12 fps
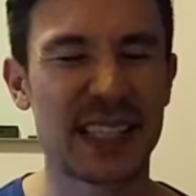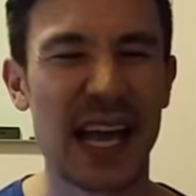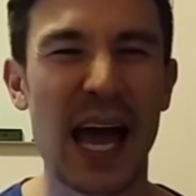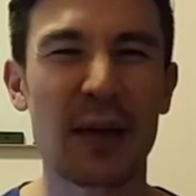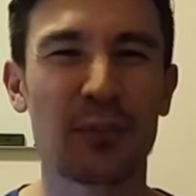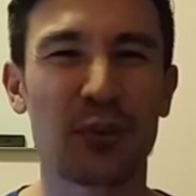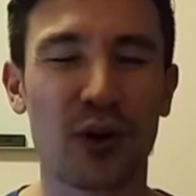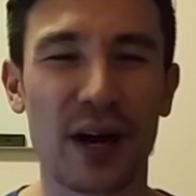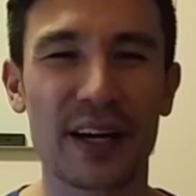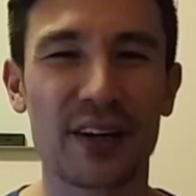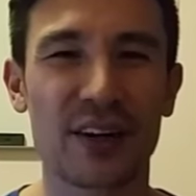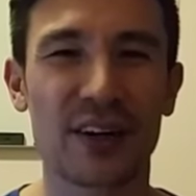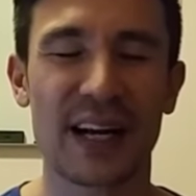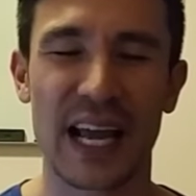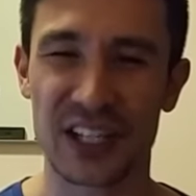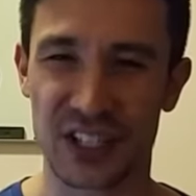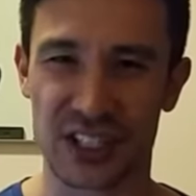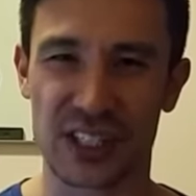a tad brighter
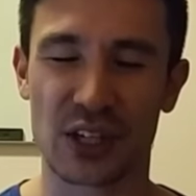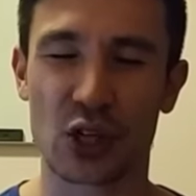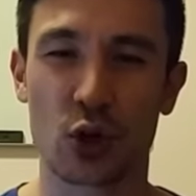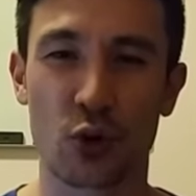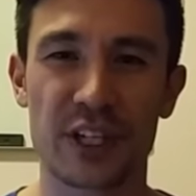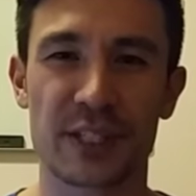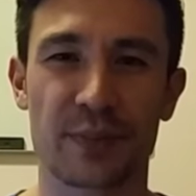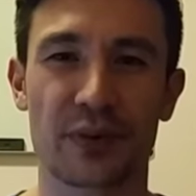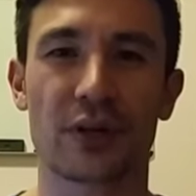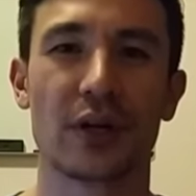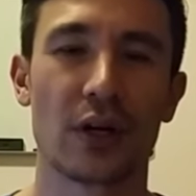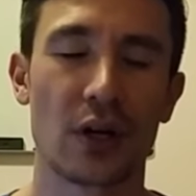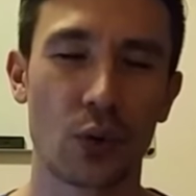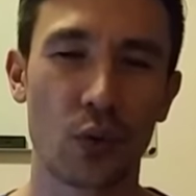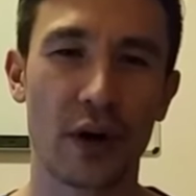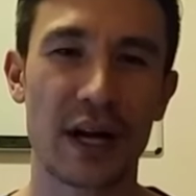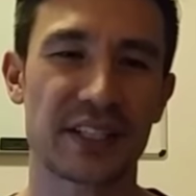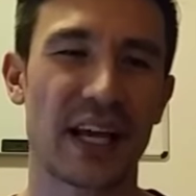and just crisper,
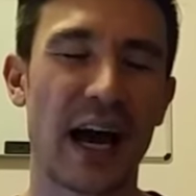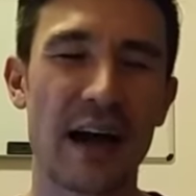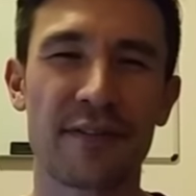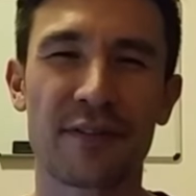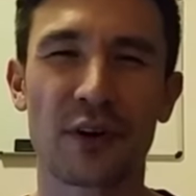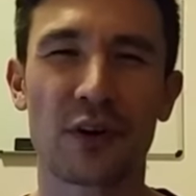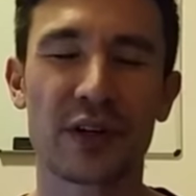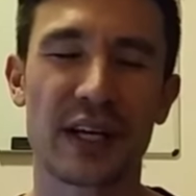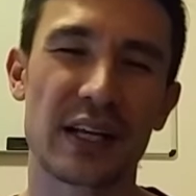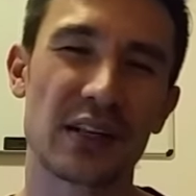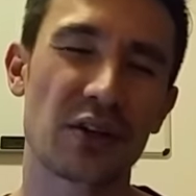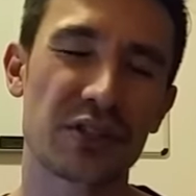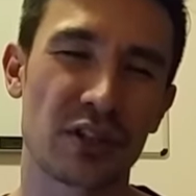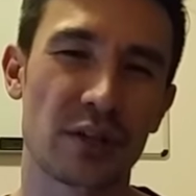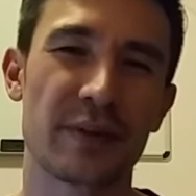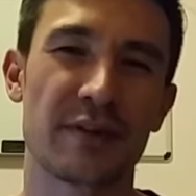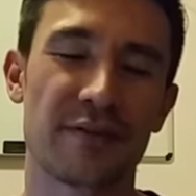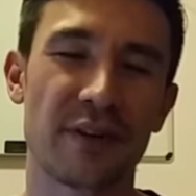whereas the iPhone, it looks a
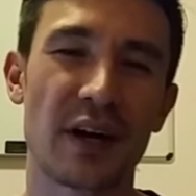little bit